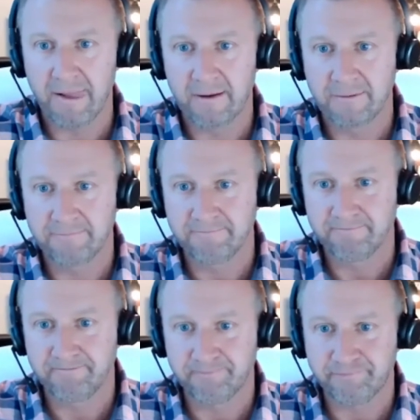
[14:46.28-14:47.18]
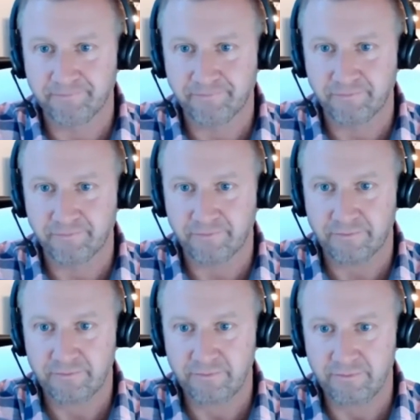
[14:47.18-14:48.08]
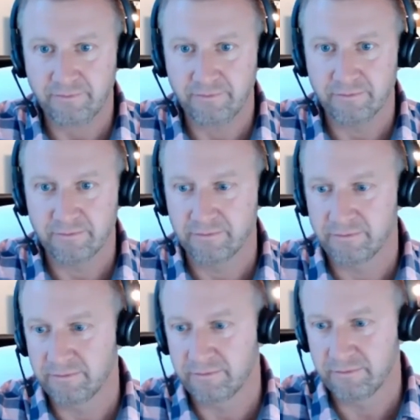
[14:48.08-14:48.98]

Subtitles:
Nobody speaks.